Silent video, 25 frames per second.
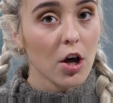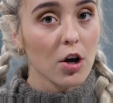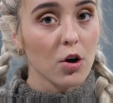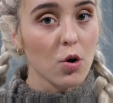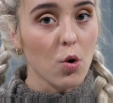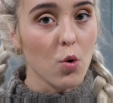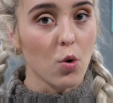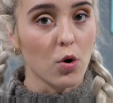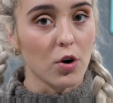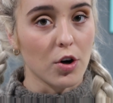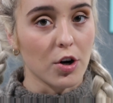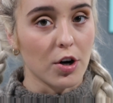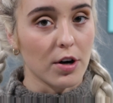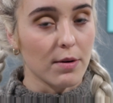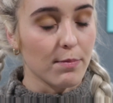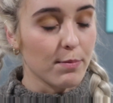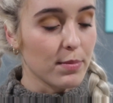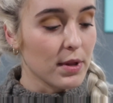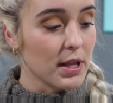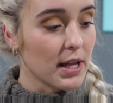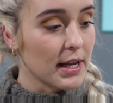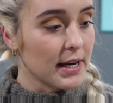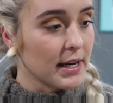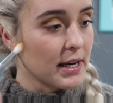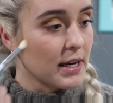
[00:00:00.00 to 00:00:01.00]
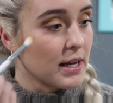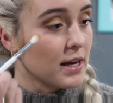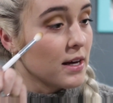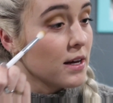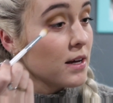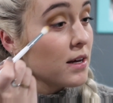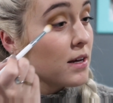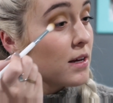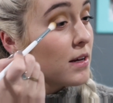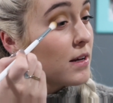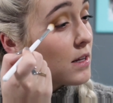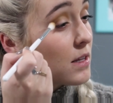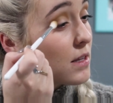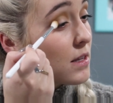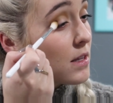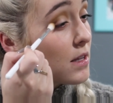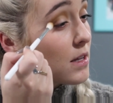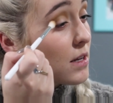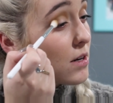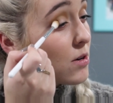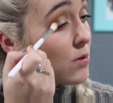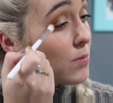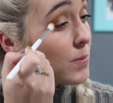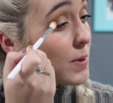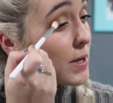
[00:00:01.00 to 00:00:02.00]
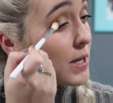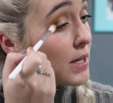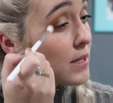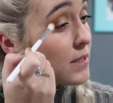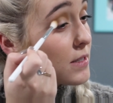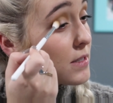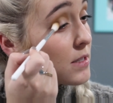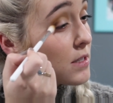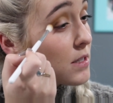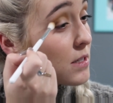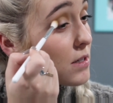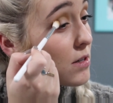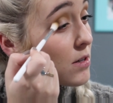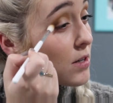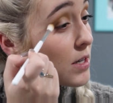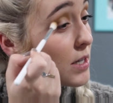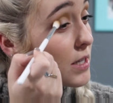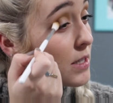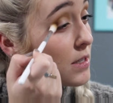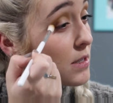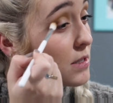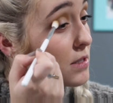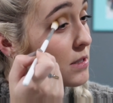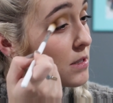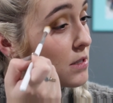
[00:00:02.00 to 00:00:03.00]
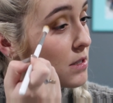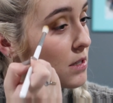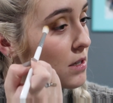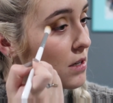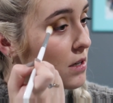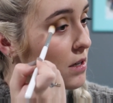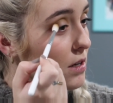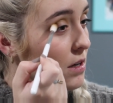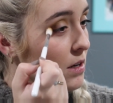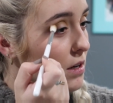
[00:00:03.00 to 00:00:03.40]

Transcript: corner and blend it a little bit into the crease.